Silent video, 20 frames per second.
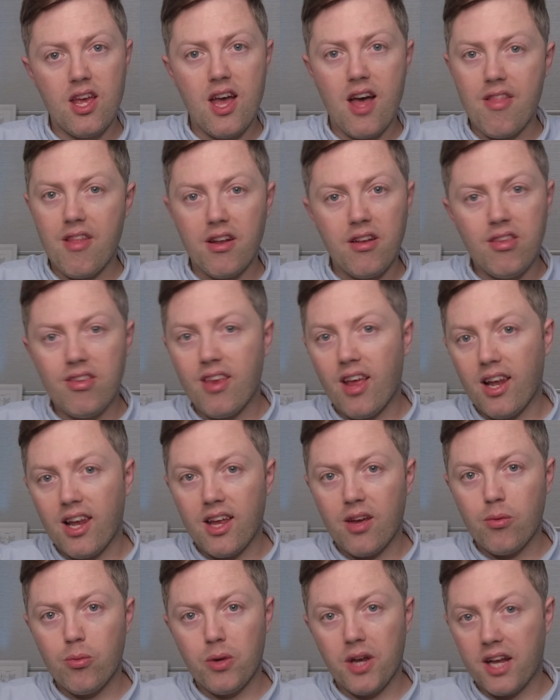and then sell
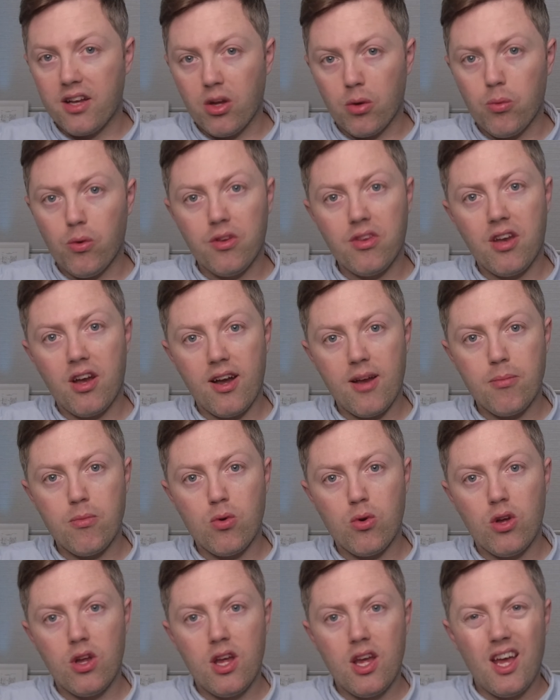it when I don't want it
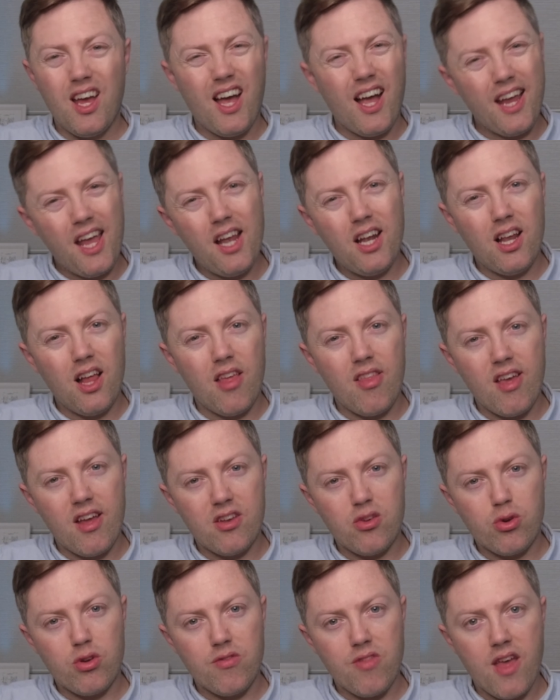anymore. I kind of like the
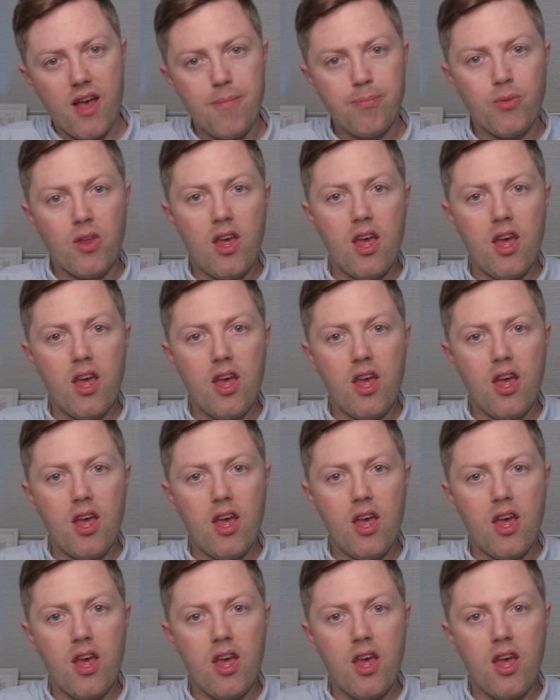idea of that.